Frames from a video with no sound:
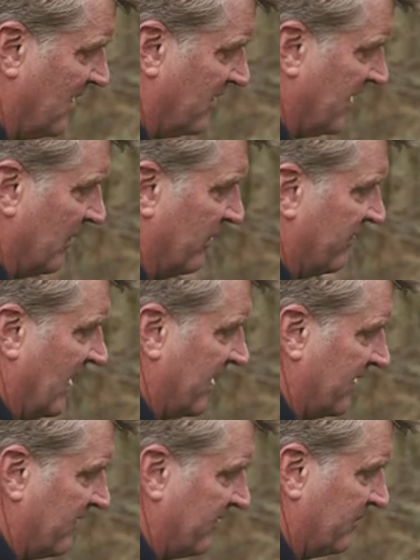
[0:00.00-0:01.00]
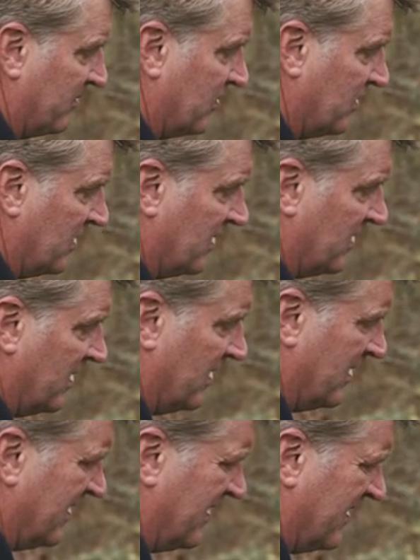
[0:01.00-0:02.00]
Okay, we've got some good
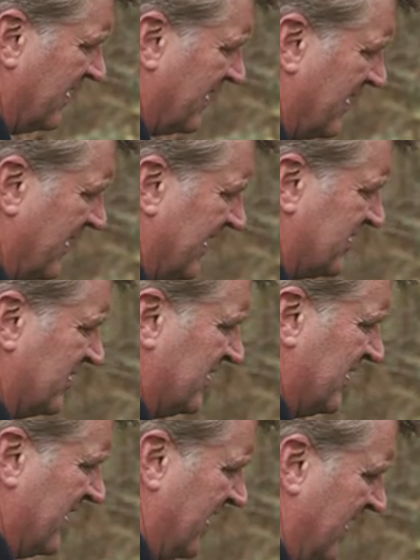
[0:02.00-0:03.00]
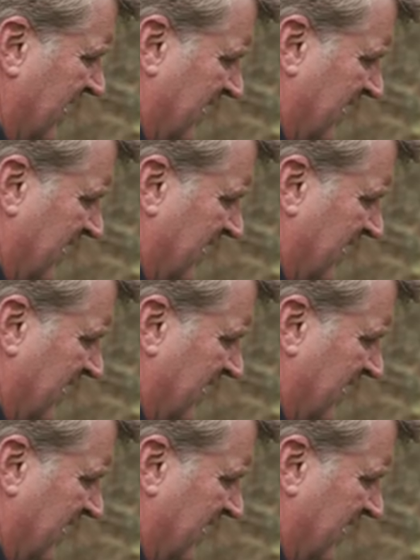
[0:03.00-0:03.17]
connection there.